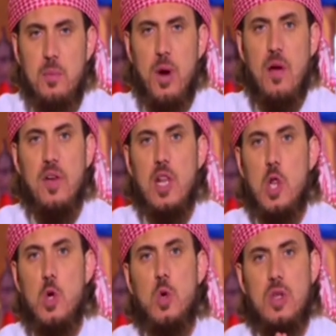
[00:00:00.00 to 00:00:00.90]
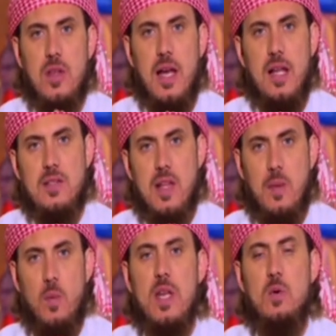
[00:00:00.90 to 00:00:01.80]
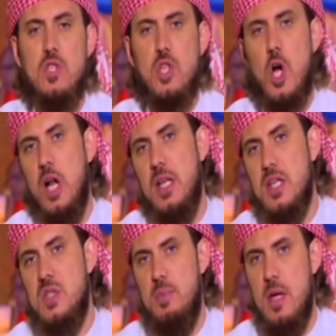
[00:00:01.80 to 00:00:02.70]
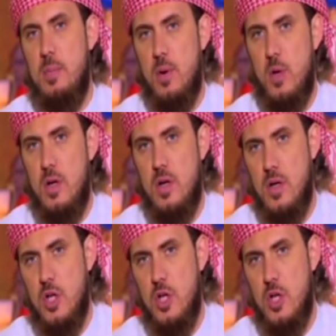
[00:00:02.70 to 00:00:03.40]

Prophet Lut, alayhi salam, when he was calling his people